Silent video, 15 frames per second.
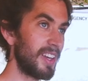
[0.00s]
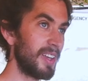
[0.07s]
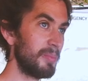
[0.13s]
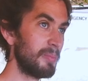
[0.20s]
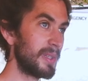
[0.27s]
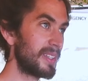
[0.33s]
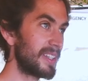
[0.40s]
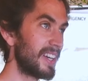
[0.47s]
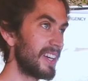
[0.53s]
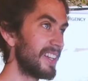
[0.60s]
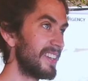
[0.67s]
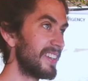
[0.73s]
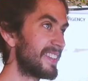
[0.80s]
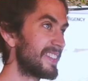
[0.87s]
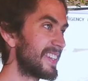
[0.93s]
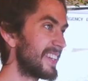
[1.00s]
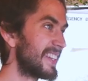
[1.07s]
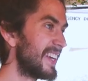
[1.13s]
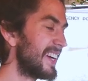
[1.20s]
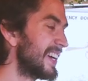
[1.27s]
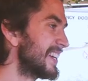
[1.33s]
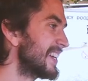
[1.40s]
and be careless.
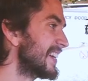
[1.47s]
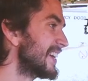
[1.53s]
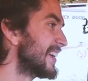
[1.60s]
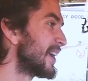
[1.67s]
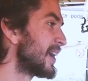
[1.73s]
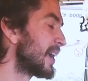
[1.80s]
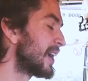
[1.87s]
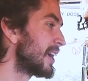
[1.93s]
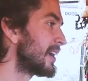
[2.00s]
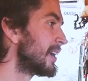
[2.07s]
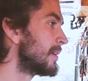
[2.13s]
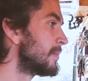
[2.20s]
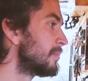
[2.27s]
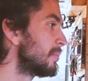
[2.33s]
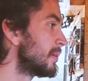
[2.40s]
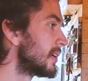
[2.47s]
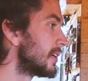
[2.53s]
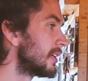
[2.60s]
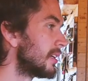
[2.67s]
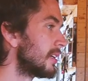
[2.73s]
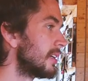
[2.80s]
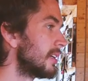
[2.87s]
um, but